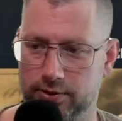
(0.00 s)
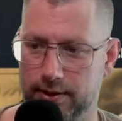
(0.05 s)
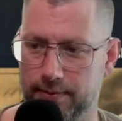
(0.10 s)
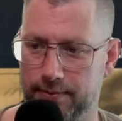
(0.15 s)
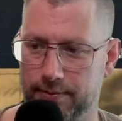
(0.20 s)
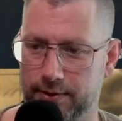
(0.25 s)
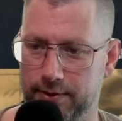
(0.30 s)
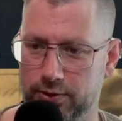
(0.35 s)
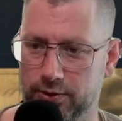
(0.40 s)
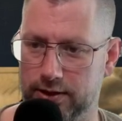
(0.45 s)
and you
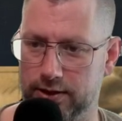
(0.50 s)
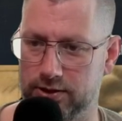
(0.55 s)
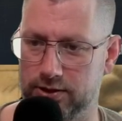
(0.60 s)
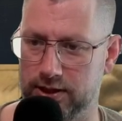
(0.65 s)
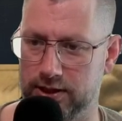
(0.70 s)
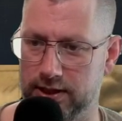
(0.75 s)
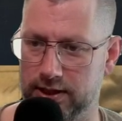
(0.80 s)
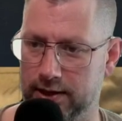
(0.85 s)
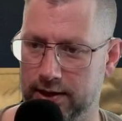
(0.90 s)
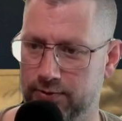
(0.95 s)
can see
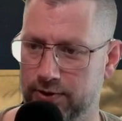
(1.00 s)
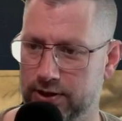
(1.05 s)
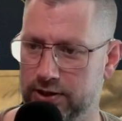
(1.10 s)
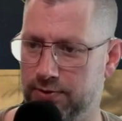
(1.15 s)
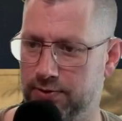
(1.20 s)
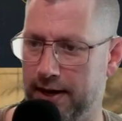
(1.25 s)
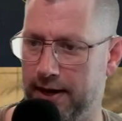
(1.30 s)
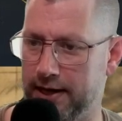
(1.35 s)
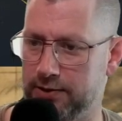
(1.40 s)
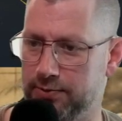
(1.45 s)
increase the
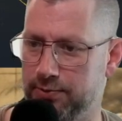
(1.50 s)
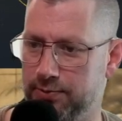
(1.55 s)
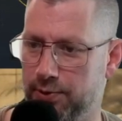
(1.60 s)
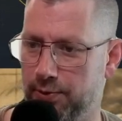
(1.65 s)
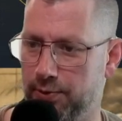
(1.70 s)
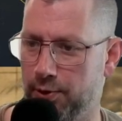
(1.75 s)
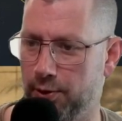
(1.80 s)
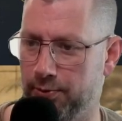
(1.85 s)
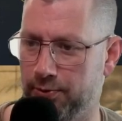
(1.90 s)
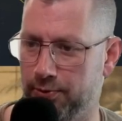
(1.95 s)
maximum
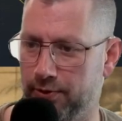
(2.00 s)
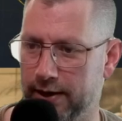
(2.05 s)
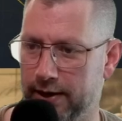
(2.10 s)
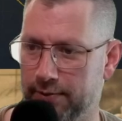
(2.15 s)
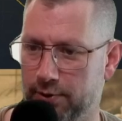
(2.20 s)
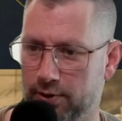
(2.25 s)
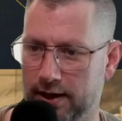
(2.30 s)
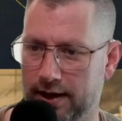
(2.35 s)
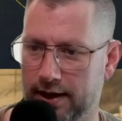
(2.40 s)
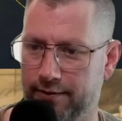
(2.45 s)
upgradable
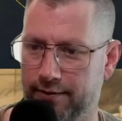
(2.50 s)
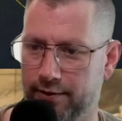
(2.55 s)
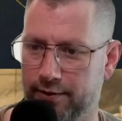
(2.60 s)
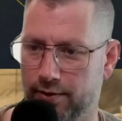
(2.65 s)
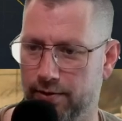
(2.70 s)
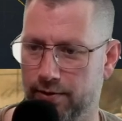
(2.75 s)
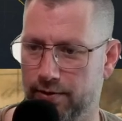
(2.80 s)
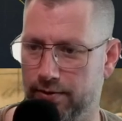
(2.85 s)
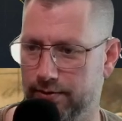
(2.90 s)
level.